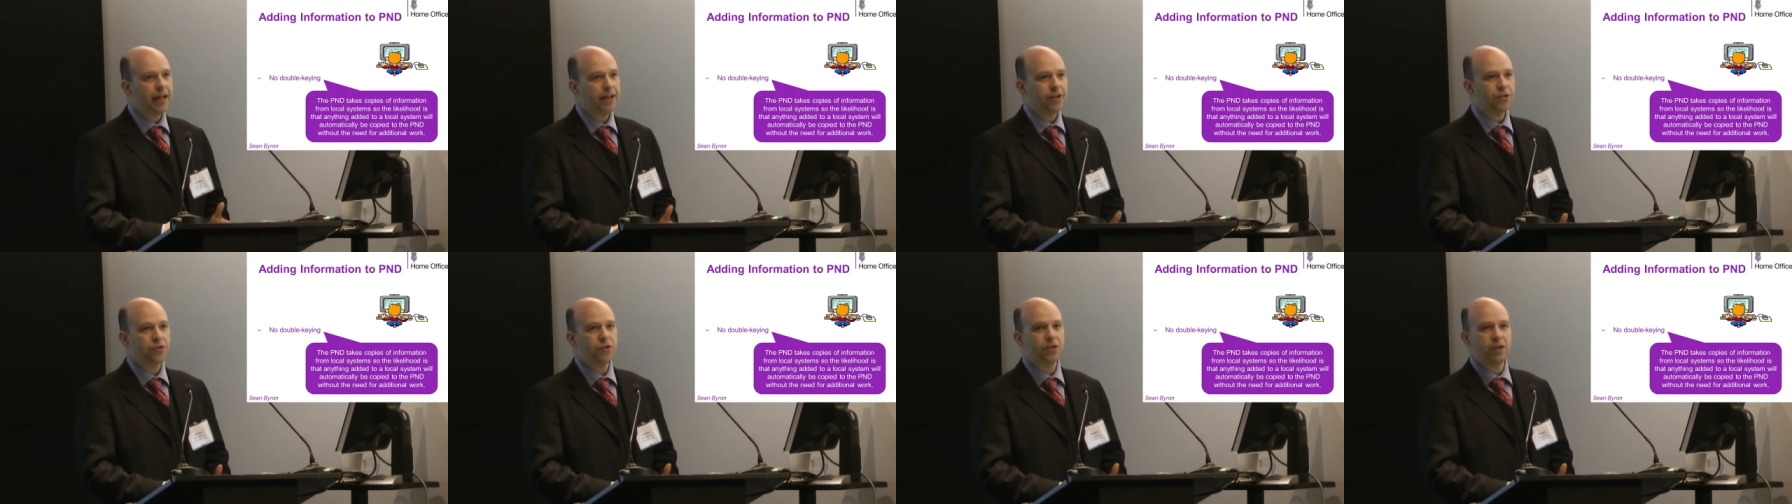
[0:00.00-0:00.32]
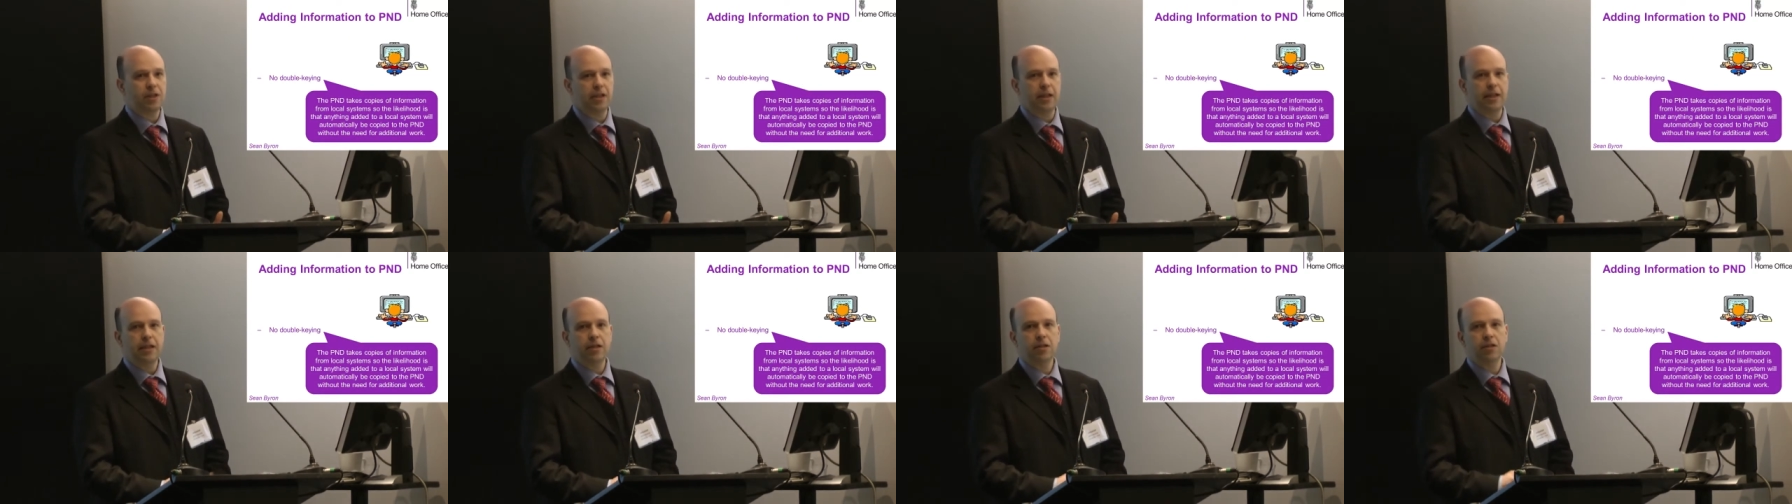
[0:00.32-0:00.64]

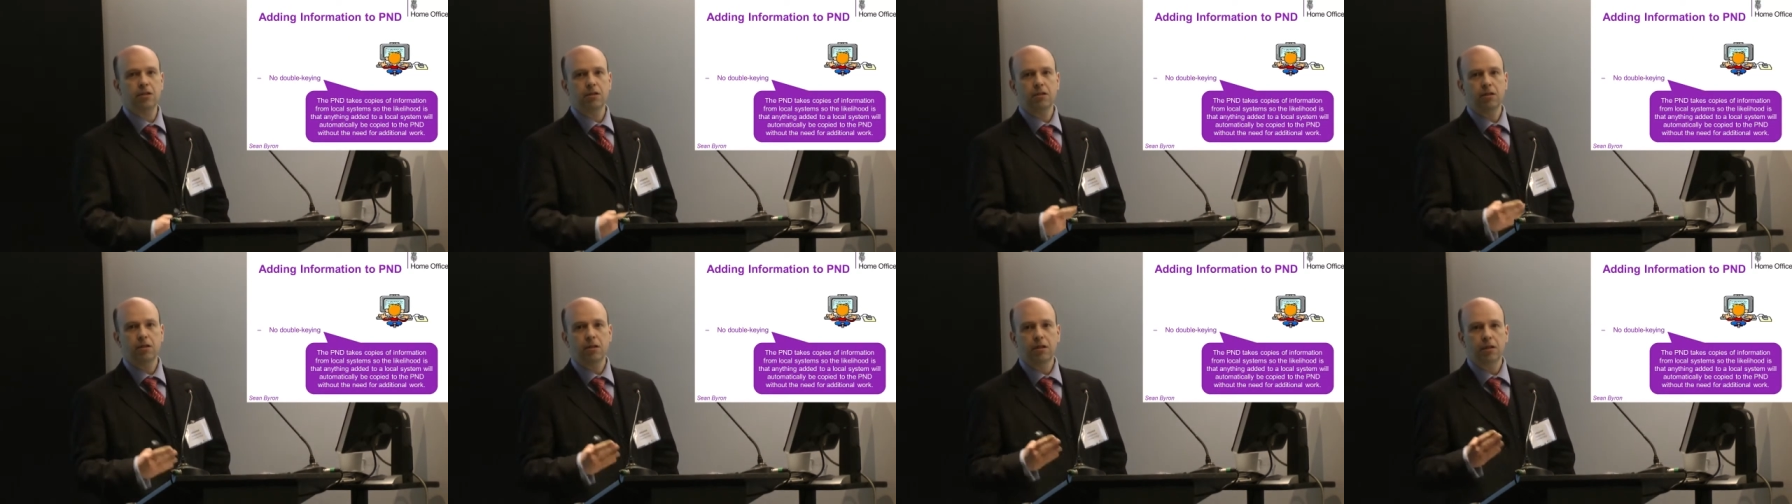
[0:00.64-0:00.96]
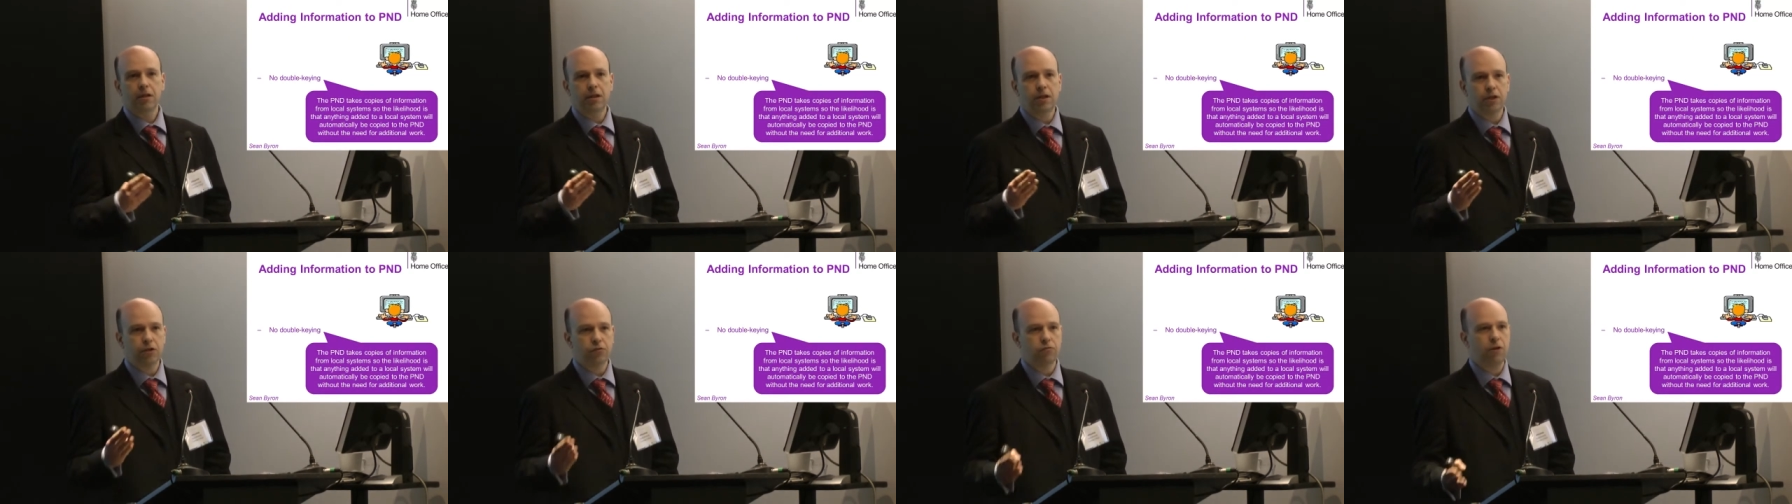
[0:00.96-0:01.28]
agencies
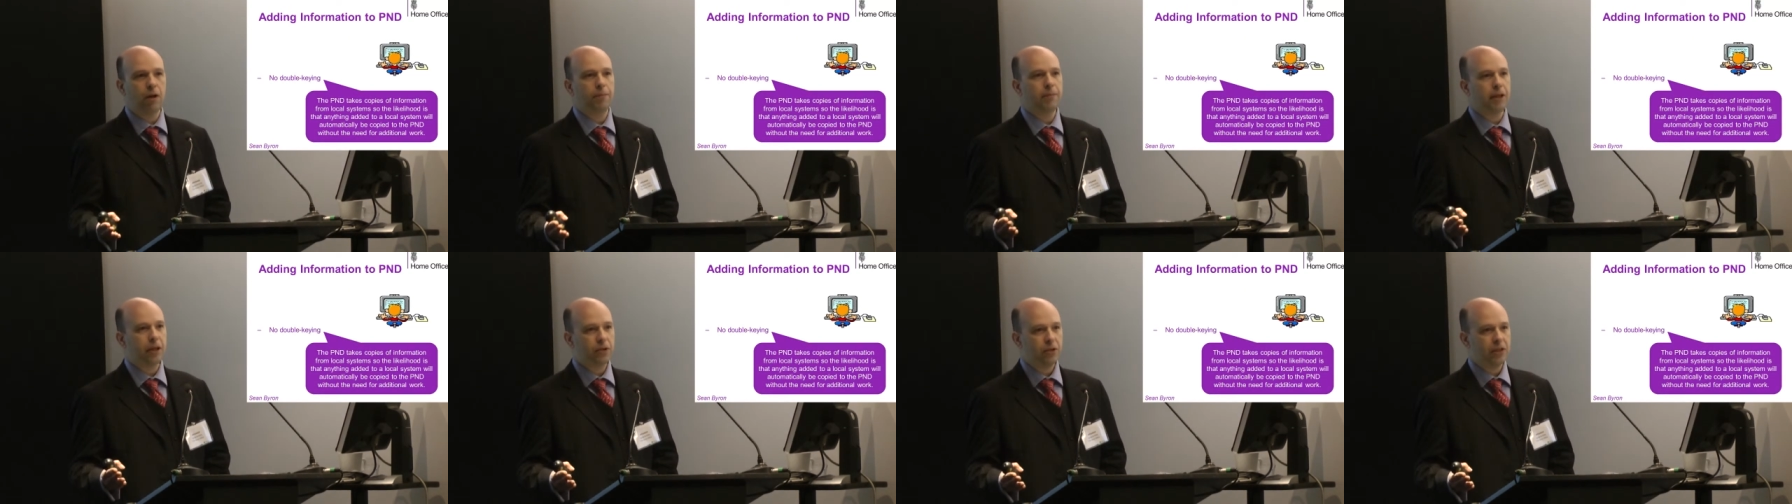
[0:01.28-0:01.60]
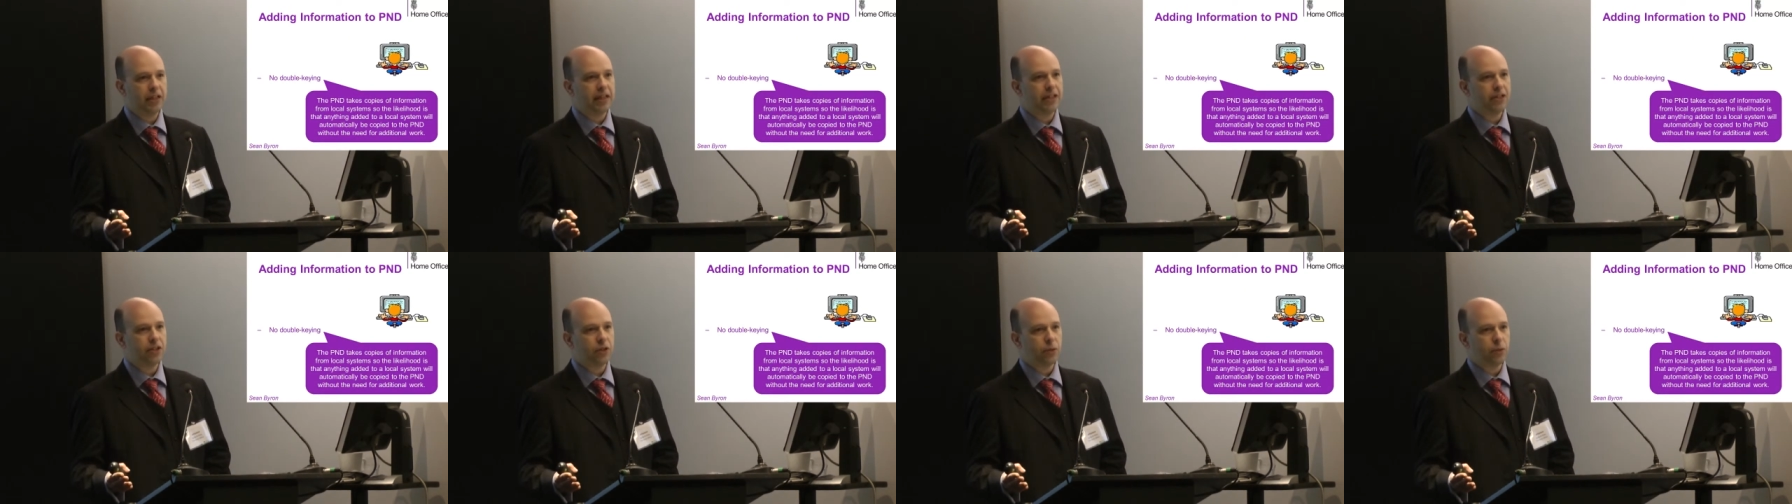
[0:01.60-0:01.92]
that are
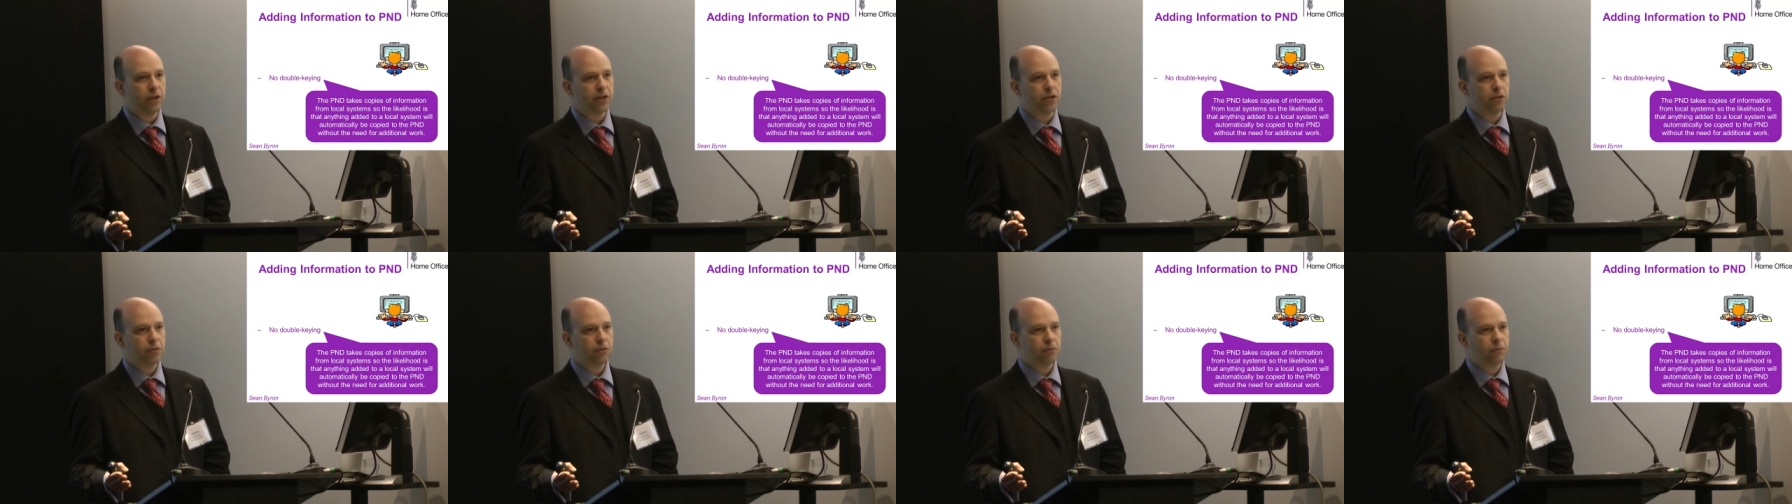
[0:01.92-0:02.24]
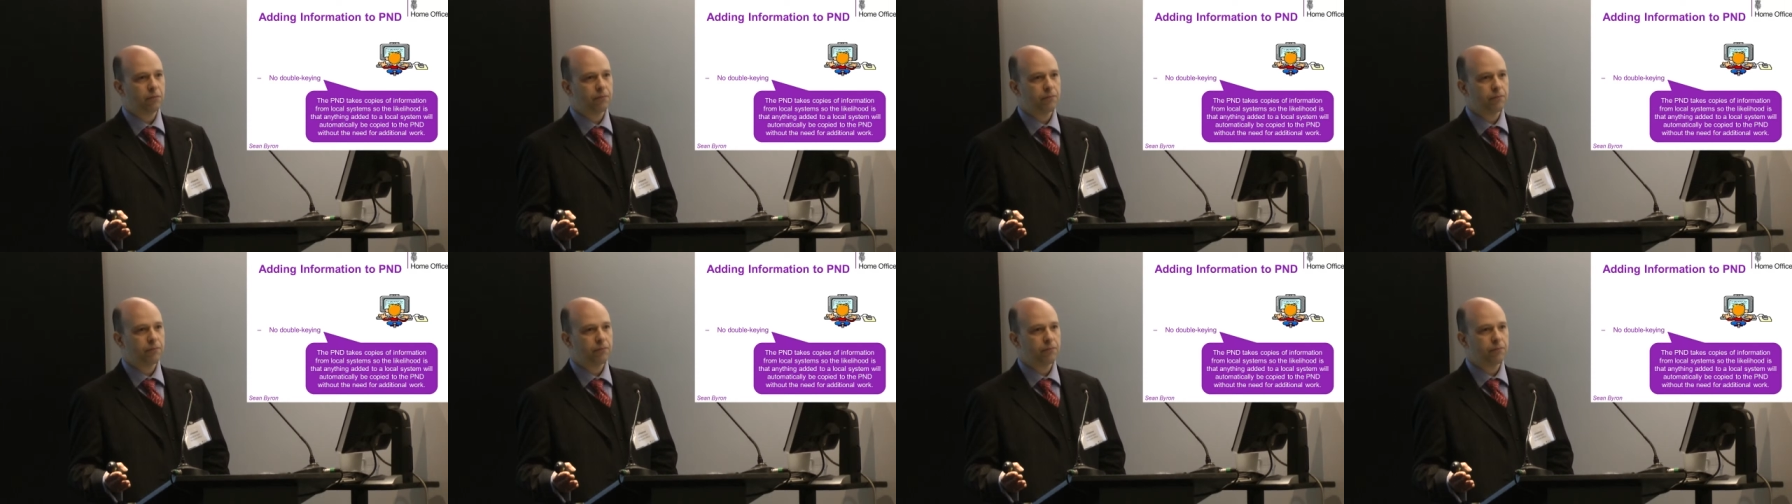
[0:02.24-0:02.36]
uploading into it,